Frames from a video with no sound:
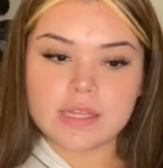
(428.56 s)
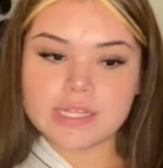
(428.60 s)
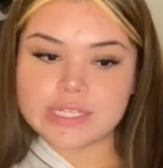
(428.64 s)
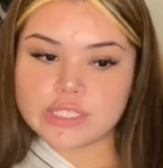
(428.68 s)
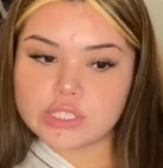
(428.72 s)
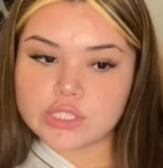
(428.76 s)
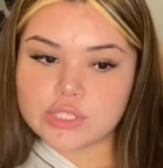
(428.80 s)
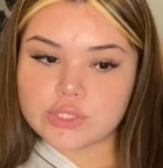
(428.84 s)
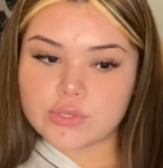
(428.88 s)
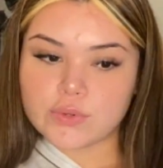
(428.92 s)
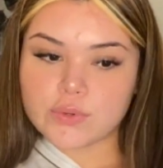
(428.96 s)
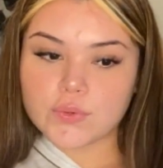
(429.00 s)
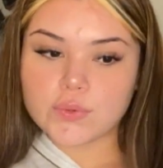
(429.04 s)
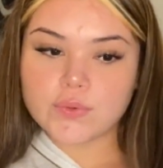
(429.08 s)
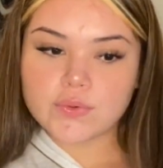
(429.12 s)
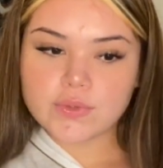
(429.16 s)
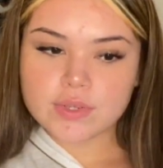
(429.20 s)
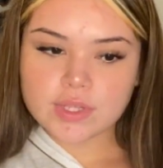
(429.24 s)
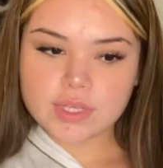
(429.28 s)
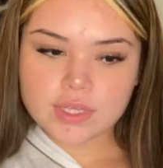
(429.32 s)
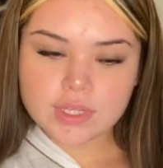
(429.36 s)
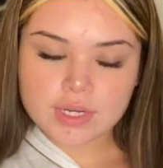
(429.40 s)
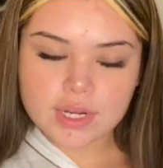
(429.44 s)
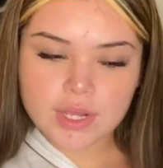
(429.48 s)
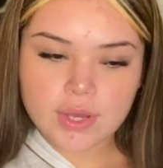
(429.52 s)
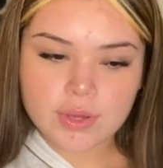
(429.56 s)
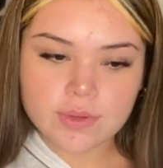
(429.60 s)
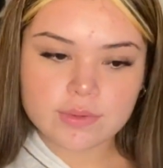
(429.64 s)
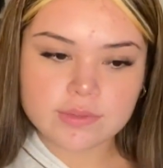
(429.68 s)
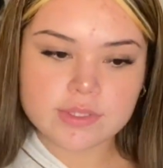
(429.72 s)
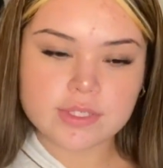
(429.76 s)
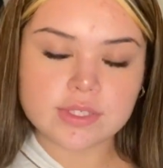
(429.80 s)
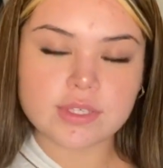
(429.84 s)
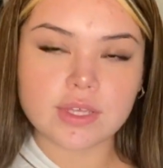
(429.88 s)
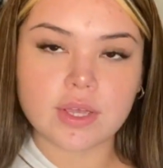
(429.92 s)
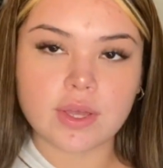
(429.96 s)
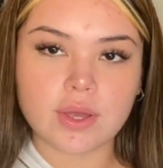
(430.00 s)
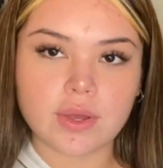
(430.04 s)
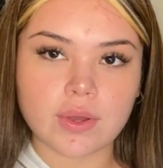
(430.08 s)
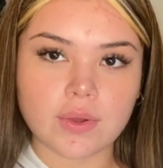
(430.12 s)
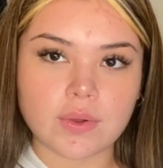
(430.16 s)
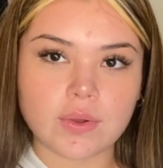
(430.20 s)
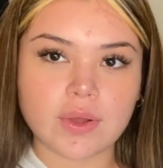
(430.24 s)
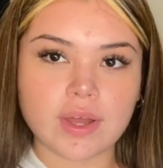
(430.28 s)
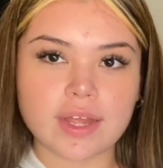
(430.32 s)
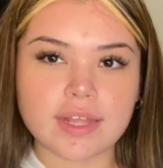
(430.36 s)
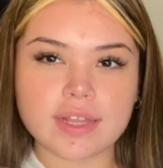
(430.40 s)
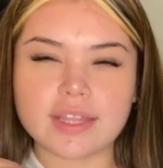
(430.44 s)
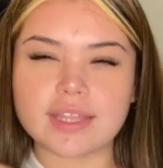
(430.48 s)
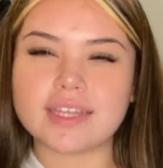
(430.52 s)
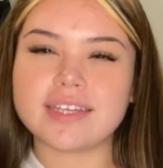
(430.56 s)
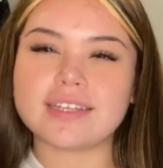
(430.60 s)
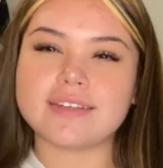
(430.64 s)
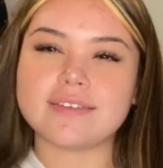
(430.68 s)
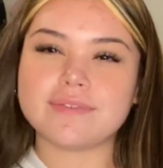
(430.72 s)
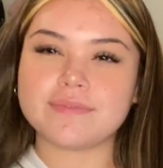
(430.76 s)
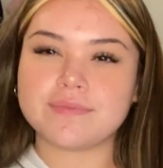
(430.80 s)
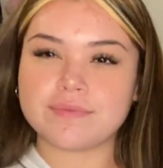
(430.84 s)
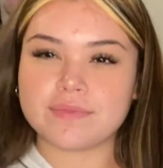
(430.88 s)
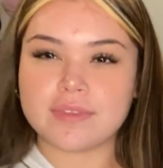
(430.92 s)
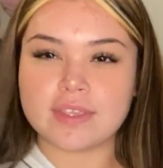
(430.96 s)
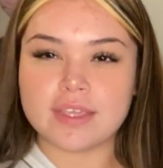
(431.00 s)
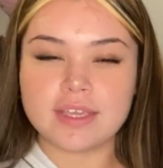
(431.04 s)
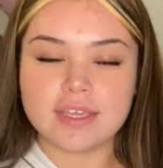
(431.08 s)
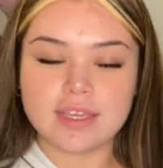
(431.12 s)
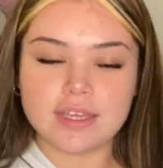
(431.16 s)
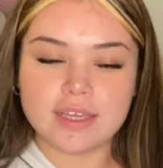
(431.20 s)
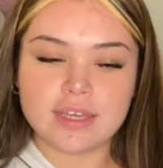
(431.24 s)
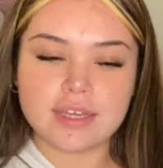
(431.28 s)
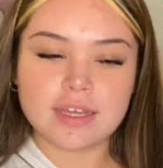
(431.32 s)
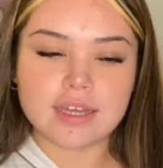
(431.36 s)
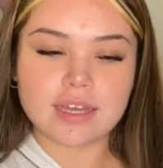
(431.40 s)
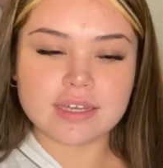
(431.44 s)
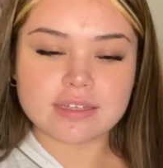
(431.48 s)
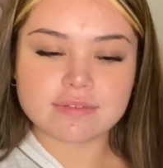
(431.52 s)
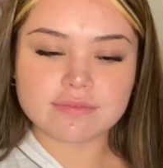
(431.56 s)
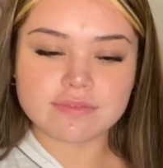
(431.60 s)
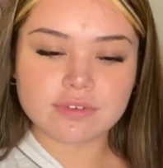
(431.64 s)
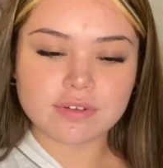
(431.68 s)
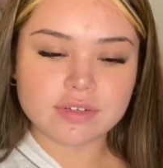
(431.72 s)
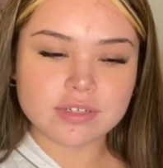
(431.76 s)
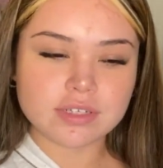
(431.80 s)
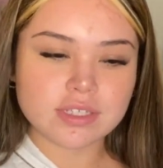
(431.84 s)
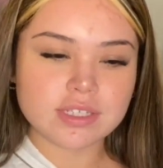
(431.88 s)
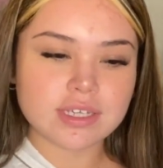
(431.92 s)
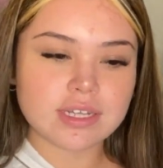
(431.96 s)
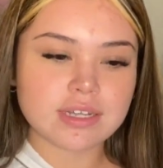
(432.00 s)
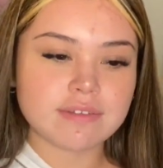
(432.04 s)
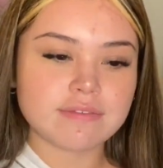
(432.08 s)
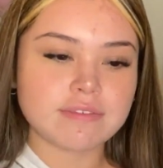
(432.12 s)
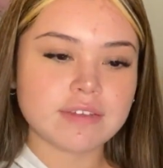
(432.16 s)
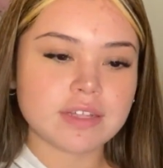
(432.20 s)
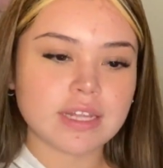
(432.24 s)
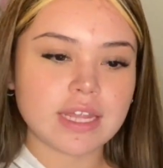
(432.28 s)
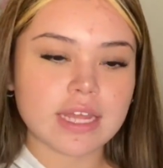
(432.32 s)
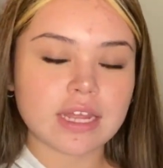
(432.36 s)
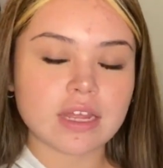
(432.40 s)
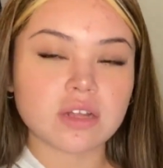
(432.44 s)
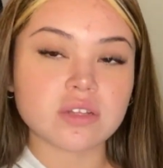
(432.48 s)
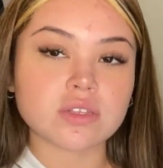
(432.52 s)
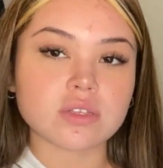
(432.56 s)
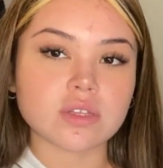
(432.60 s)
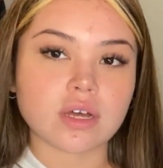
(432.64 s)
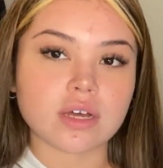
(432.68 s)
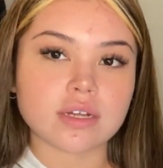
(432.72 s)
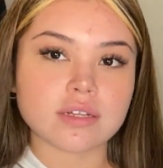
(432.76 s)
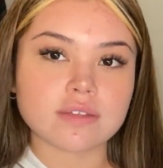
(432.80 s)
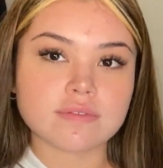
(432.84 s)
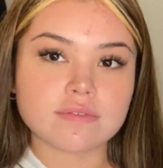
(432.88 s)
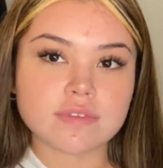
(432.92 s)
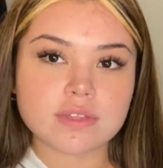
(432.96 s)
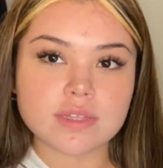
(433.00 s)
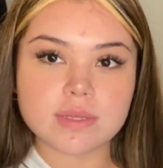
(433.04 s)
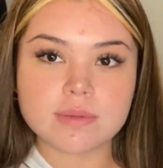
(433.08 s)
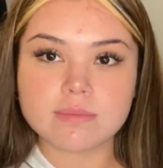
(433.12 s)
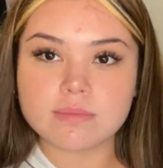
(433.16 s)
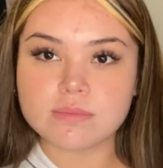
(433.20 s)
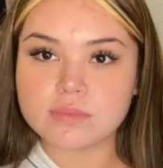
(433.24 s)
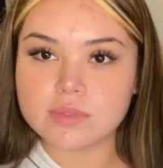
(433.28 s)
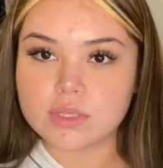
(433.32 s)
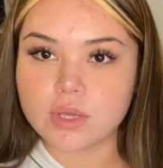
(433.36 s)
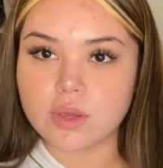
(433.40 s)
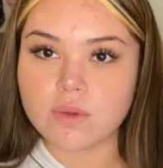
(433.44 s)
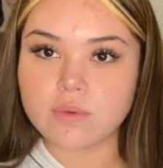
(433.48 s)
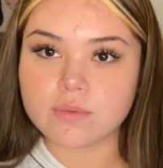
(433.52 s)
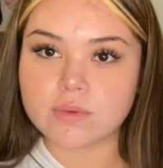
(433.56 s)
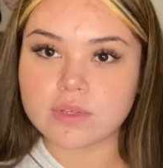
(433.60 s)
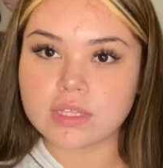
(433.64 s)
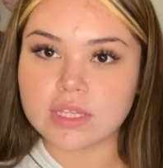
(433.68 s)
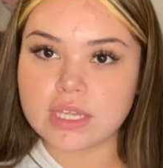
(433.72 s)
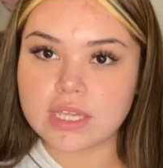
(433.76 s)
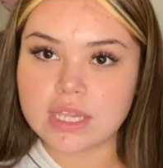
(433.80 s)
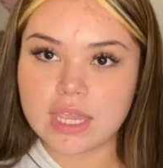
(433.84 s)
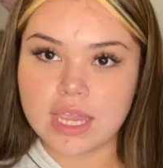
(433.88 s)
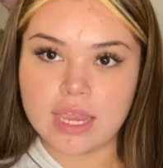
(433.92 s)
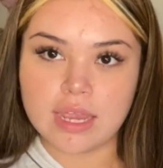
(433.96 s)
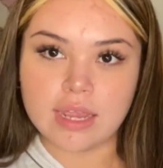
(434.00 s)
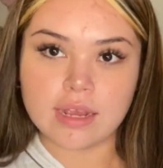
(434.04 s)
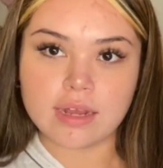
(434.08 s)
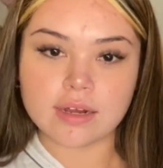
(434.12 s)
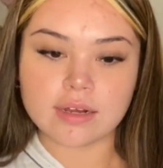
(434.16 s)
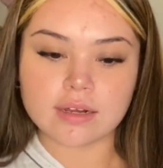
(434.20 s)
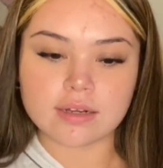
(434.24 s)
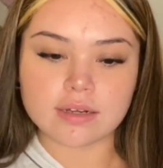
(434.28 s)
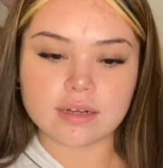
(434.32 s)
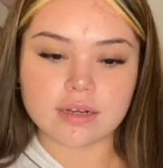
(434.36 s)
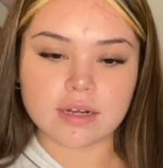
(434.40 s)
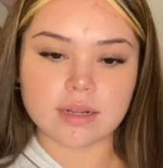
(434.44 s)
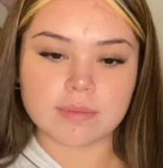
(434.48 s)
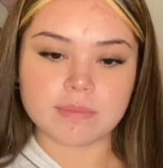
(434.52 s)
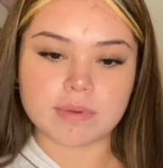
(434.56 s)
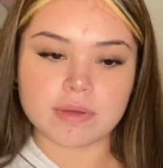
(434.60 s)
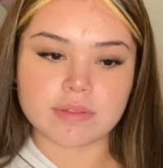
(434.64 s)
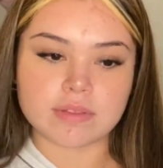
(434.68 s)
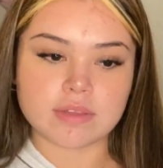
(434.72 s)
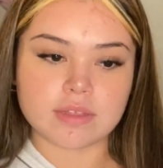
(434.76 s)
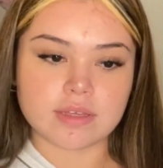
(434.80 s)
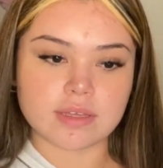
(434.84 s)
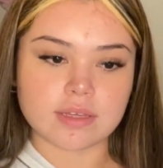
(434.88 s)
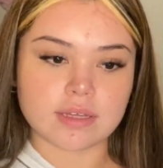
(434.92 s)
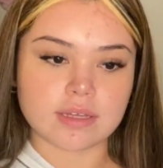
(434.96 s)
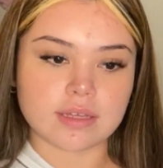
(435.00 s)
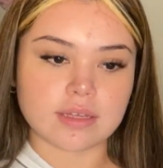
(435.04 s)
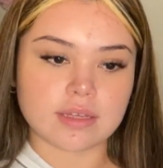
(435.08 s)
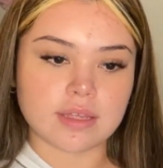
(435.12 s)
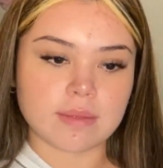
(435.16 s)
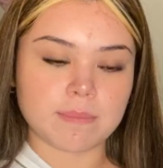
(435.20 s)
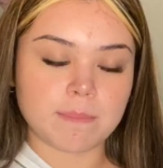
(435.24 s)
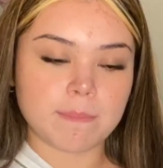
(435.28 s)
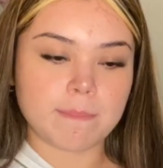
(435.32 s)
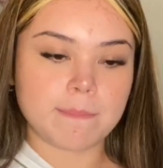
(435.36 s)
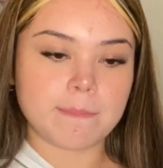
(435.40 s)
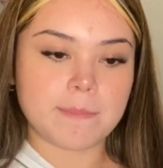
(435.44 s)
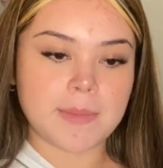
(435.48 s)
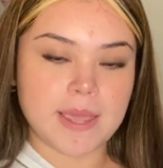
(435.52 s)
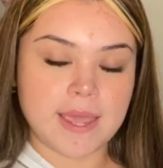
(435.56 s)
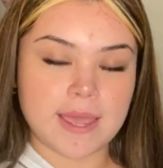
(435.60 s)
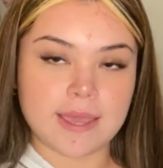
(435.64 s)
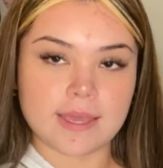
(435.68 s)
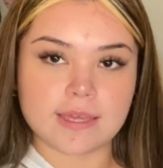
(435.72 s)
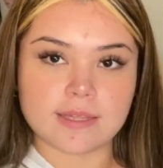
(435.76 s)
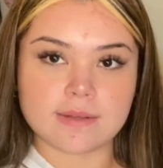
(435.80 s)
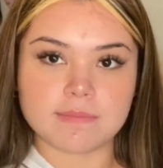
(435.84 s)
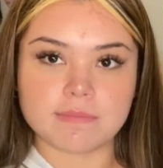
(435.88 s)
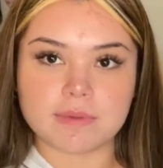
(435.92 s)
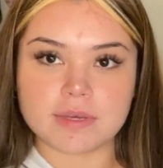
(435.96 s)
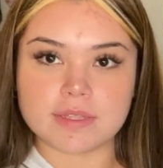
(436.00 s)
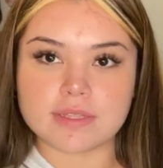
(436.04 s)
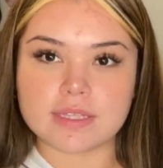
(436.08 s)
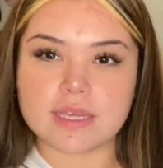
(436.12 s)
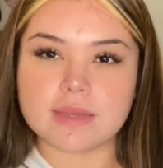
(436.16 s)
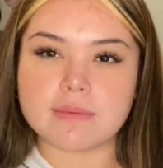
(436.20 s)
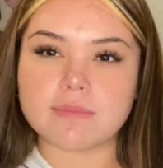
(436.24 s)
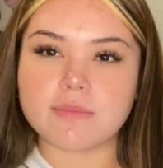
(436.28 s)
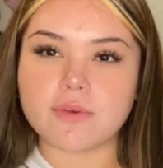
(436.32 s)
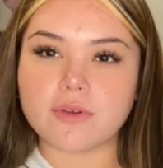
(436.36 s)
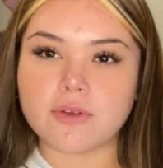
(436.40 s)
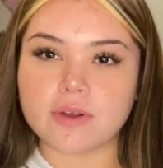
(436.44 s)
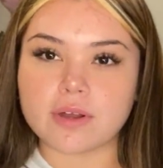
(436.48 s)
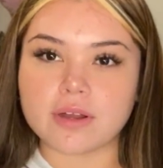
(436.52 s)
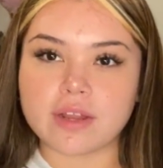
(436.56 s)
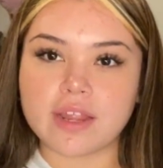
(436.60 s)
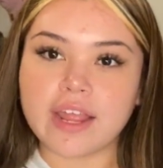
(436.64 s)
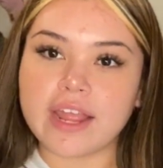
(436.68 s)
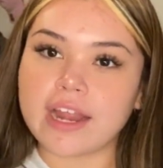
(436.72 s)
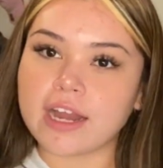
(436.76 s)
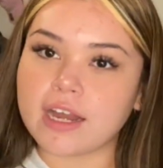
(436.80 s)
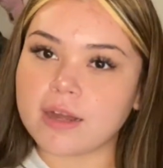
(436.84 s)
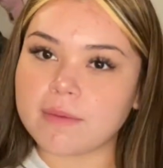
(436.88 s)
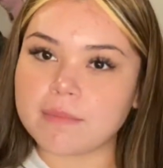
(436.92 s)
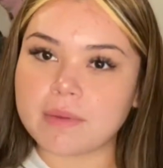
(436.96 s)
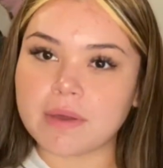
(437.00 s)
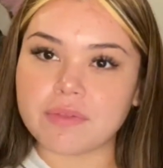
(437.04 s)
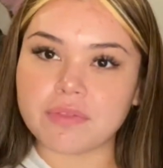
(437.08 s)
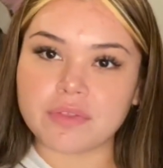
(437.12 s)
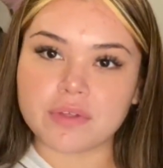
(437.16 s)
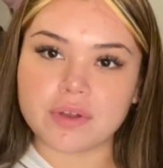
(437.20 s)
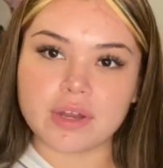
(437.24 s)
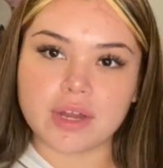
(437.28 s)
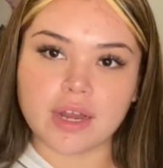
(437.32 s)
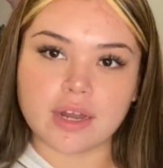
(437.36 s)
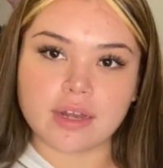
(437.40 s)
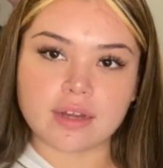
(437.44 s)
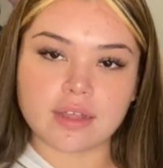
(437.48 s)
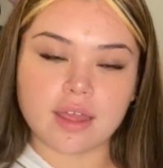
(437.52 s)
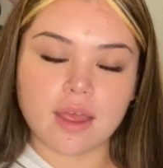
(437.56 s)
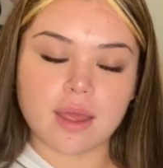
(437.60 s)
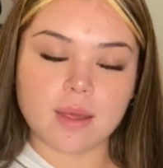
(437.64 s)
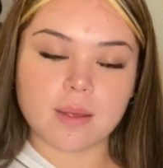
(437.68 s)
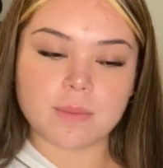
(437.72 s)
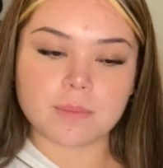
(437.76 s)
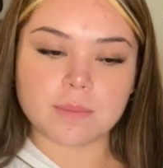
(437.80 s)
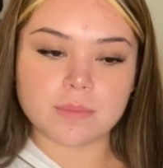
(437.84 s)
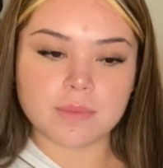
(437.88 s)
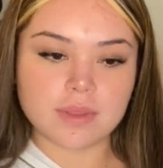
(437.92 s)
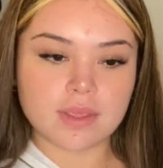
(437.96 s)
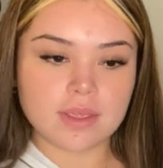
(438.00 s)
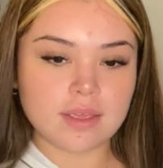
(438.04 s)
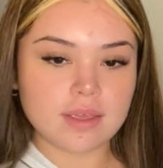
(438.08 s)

do, you know? So unfortunately, I feel like a lot of them don't really care about the pet, but they more care about their income,